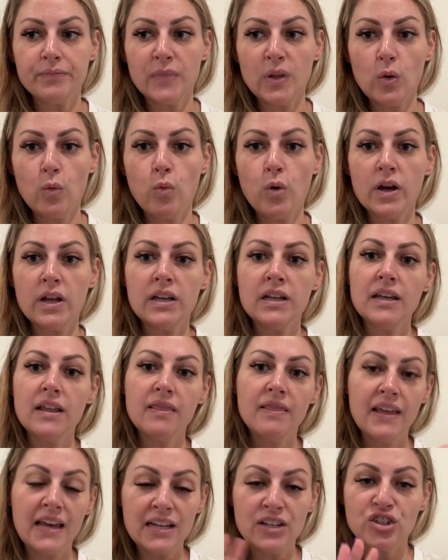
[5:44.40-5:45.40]
would
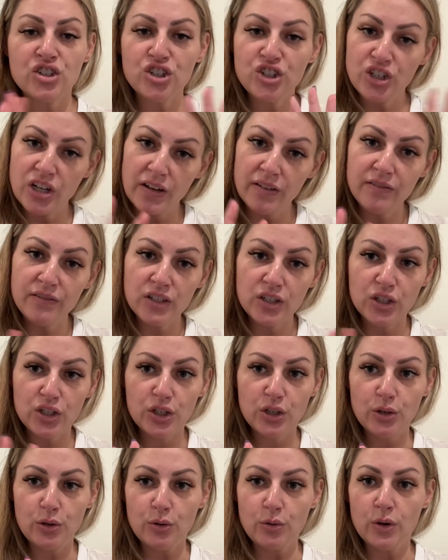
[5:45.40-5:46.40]
then shift
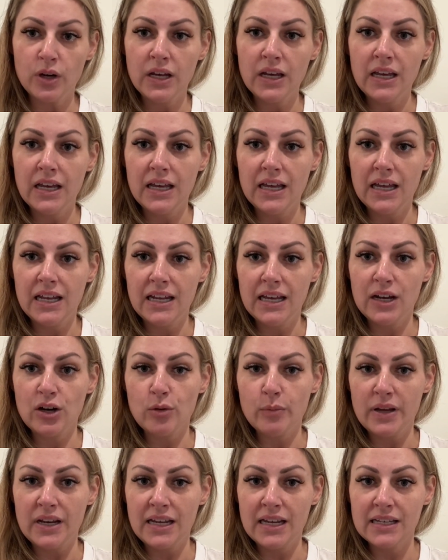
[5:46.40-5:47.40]
to an
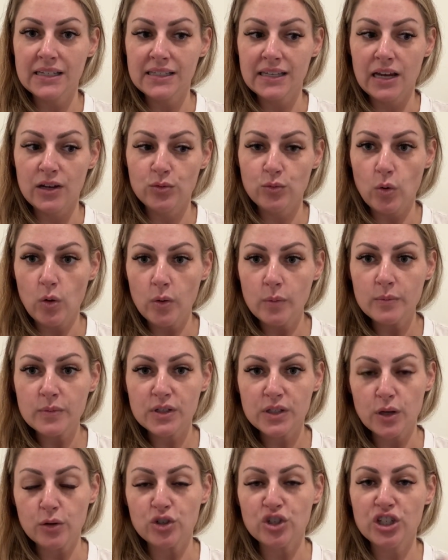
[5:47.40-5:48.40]
intermediate schedule.
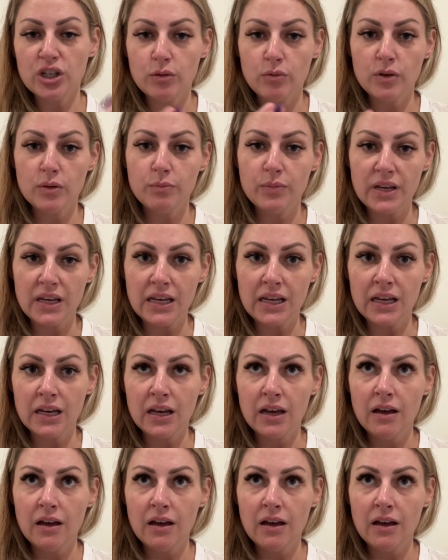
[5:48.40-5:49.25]
So she would be,